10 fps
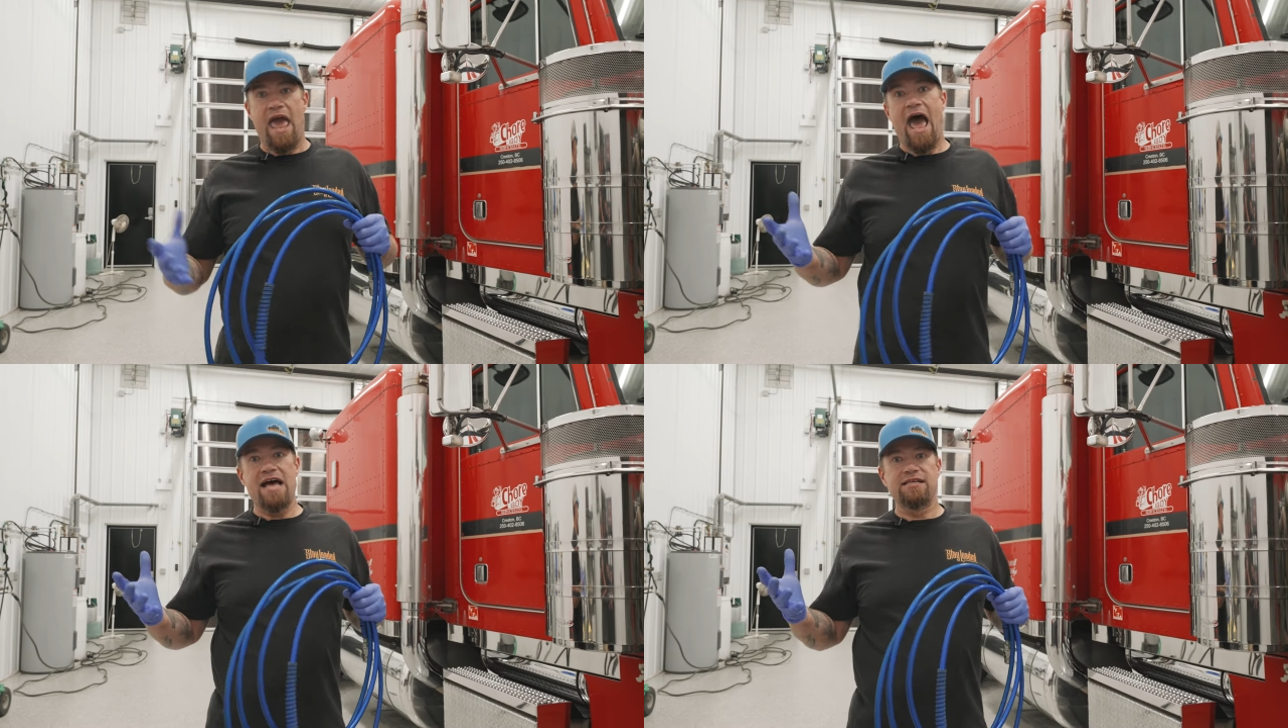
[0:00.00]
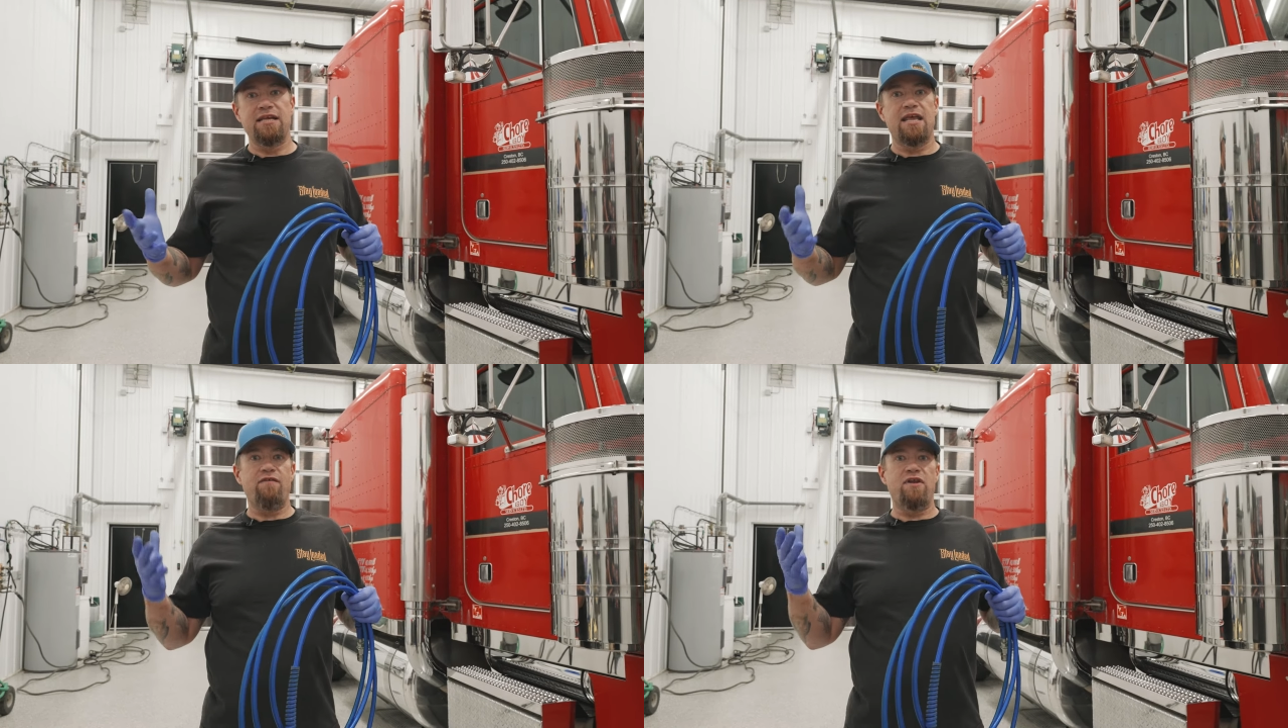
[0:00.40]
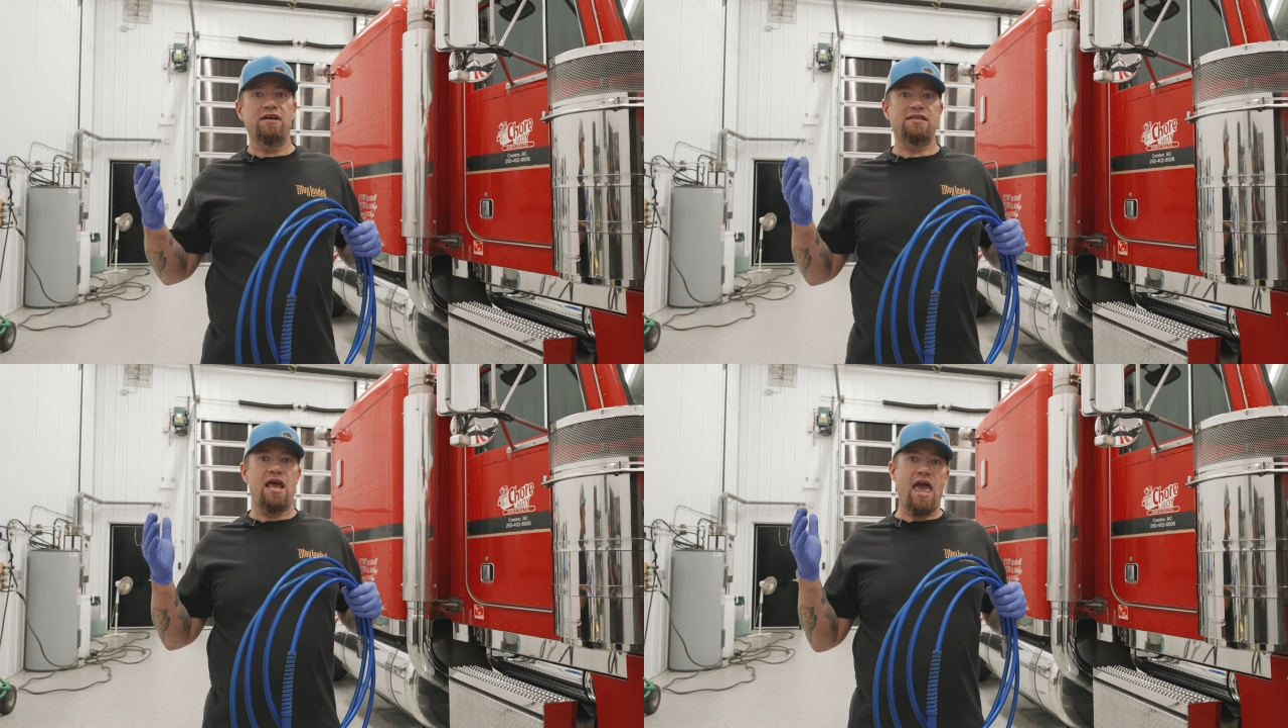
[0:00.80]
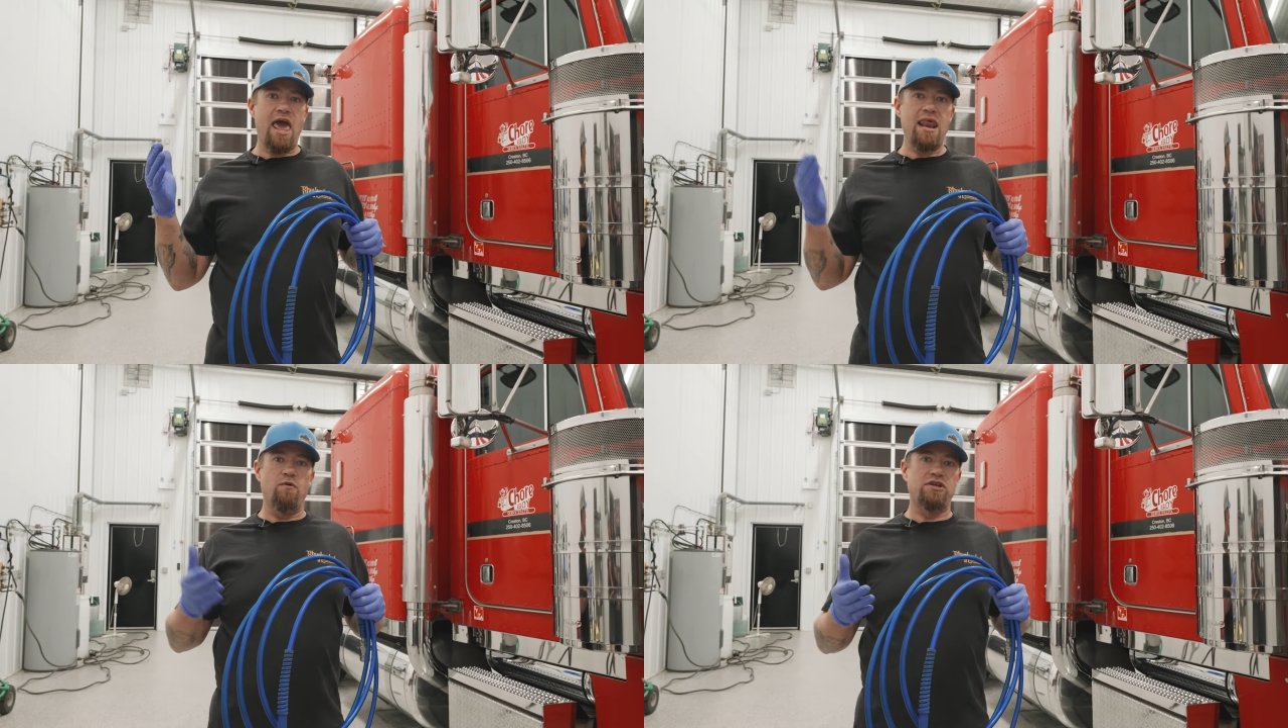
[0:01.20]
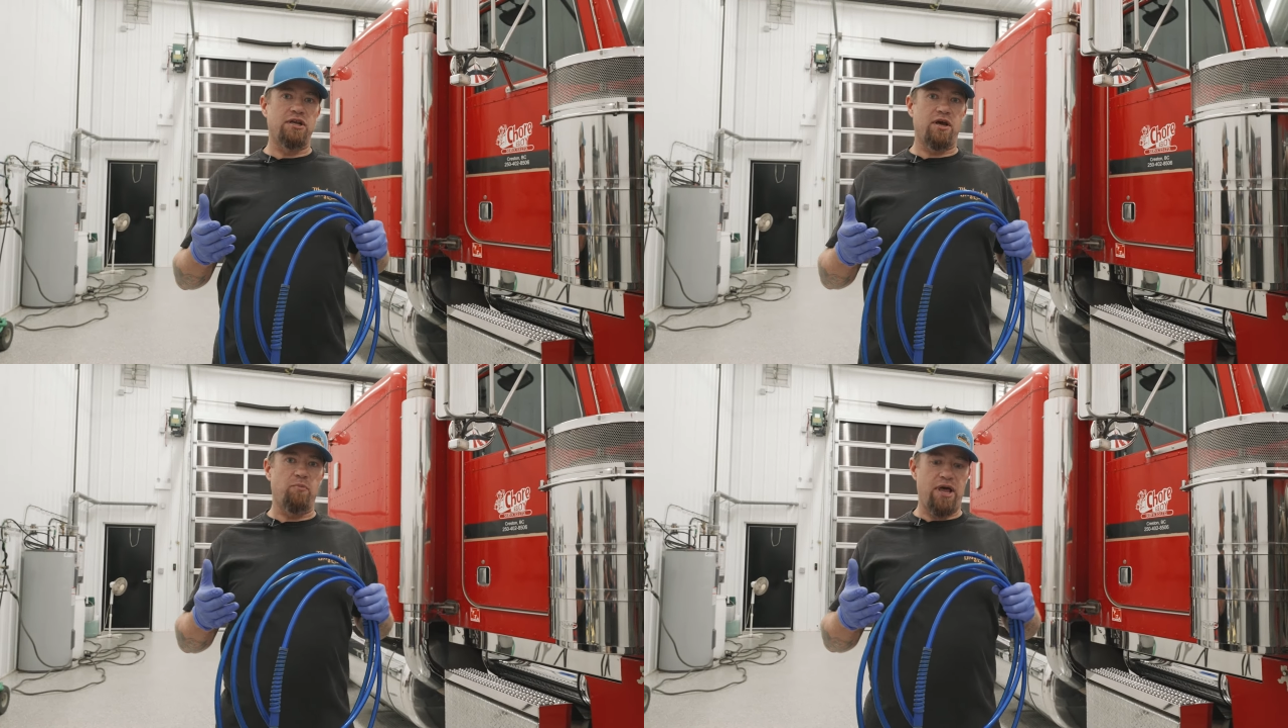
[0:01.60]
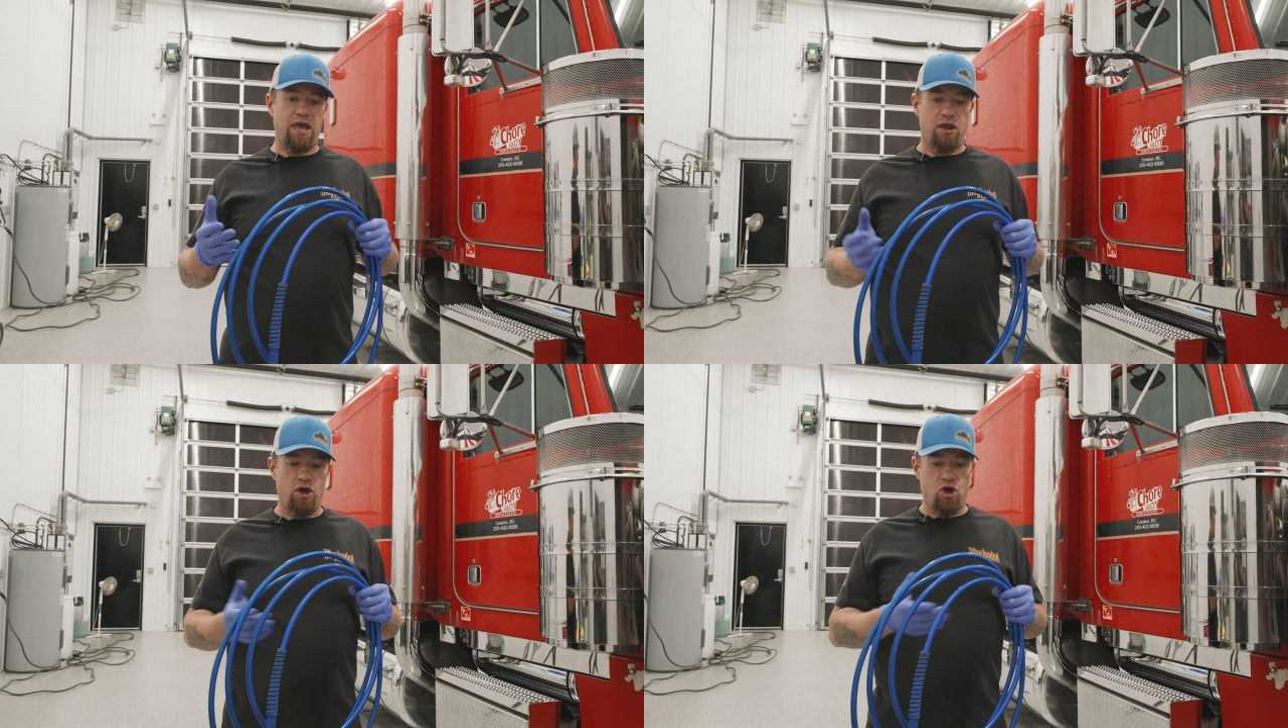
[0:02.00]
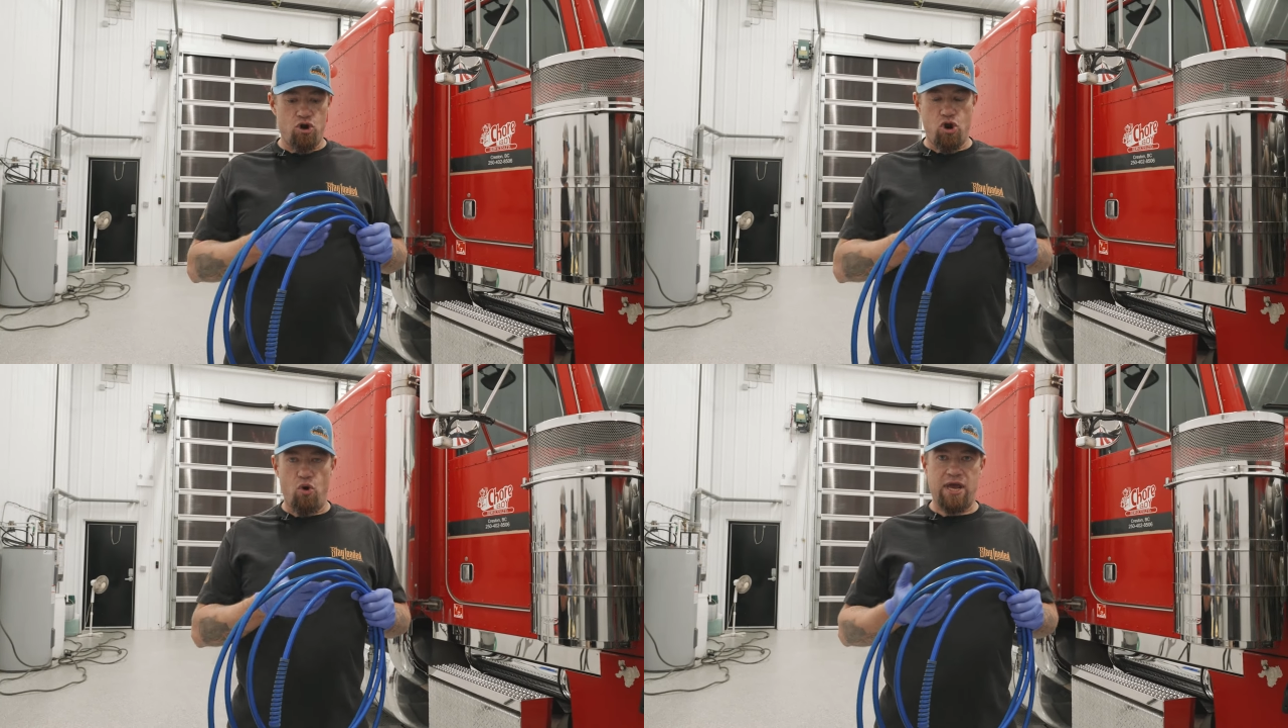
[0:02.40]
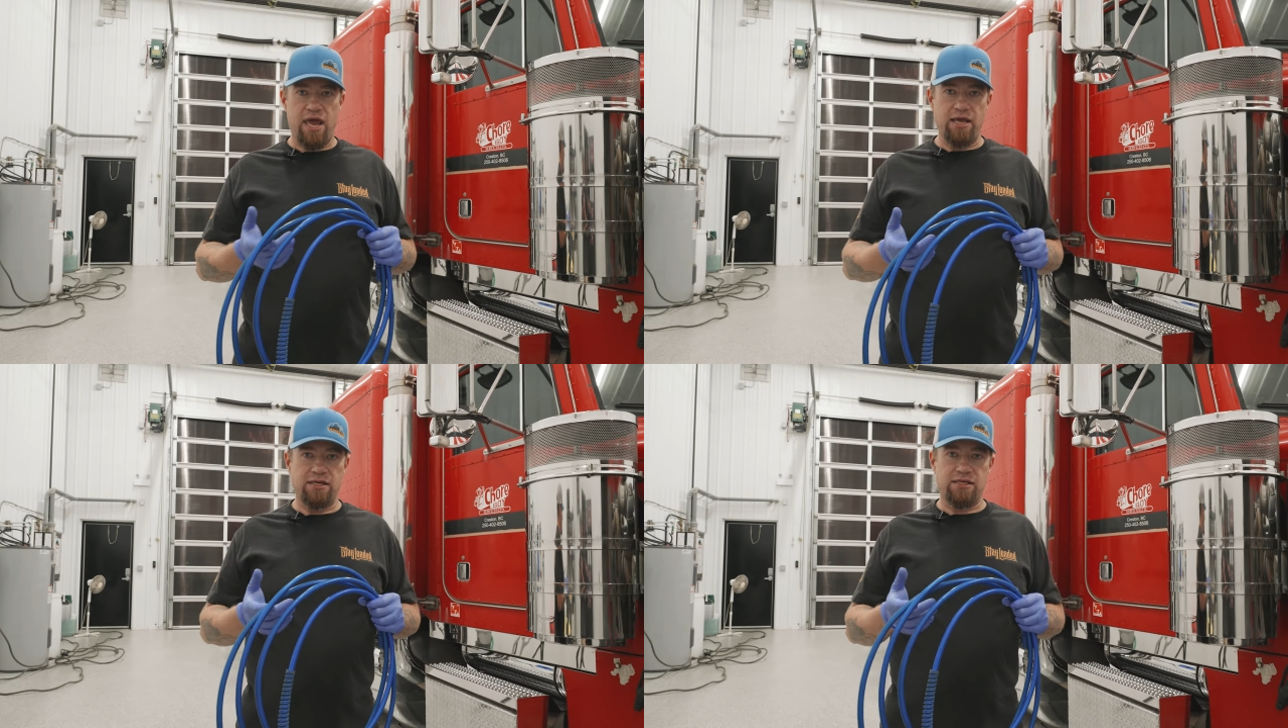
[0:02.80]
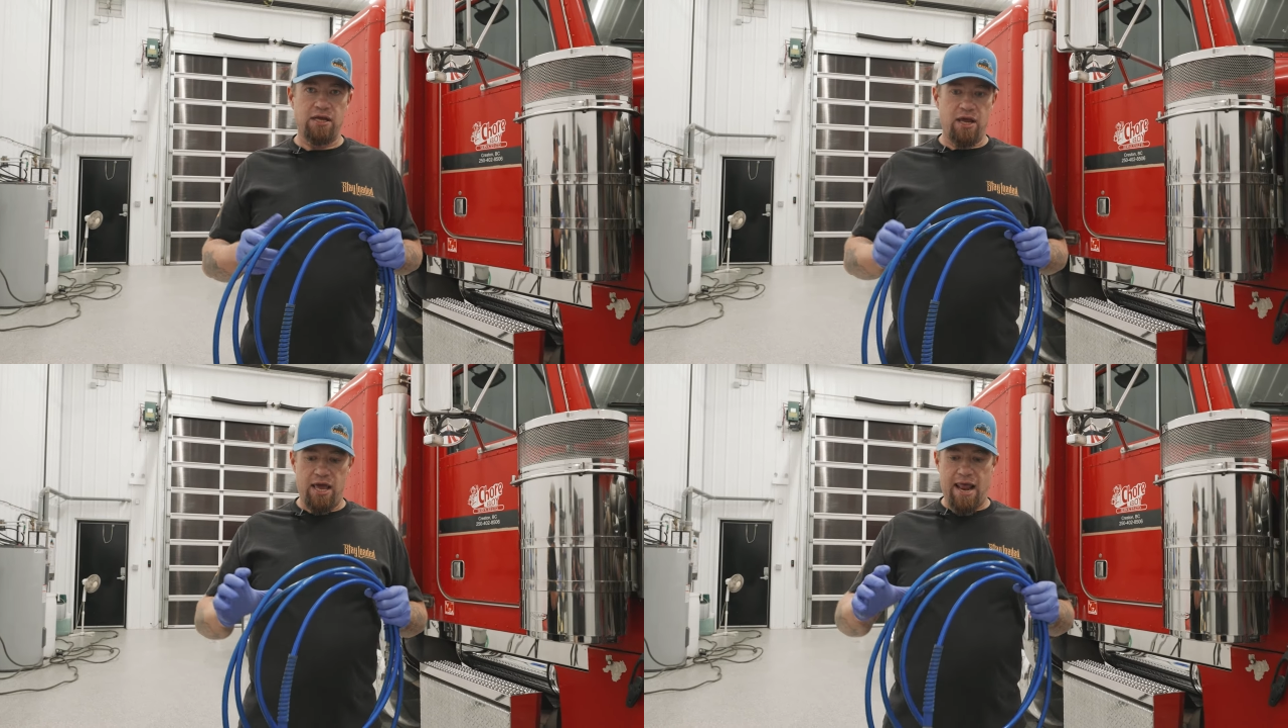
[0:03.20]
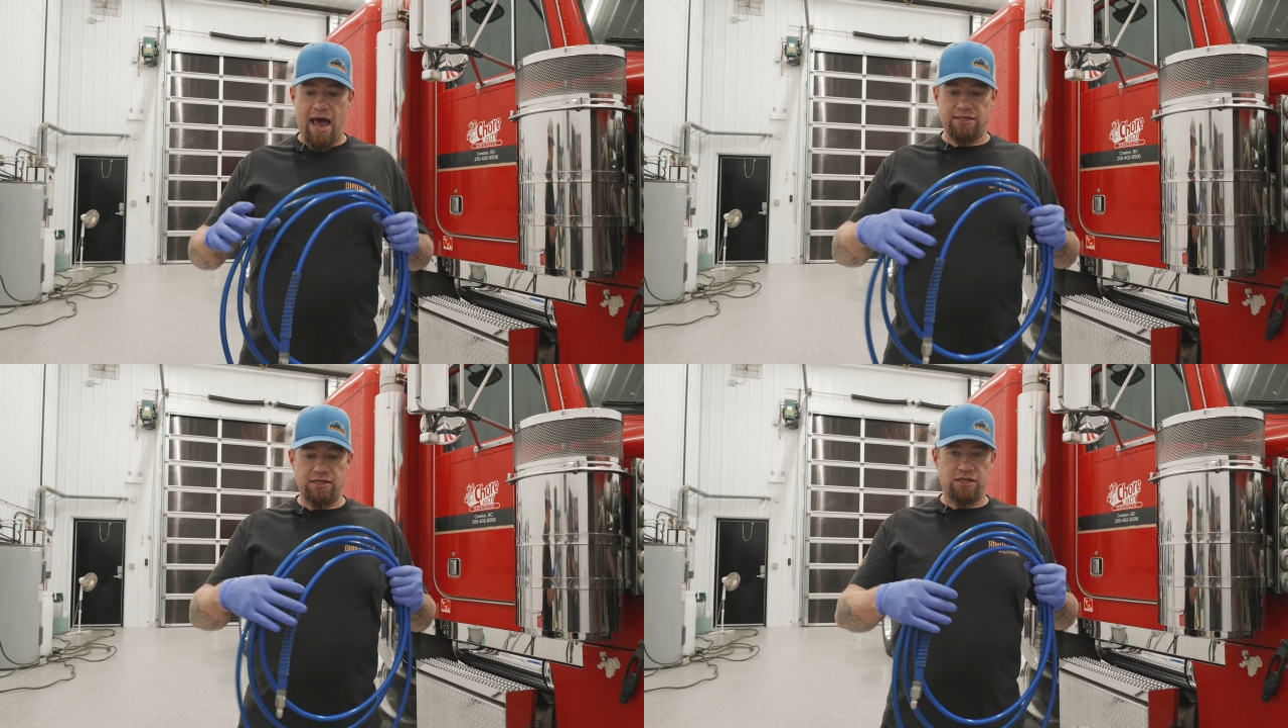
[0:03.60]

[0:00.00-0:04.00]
hasn't given us any reason to complain. No kinks. It hasn't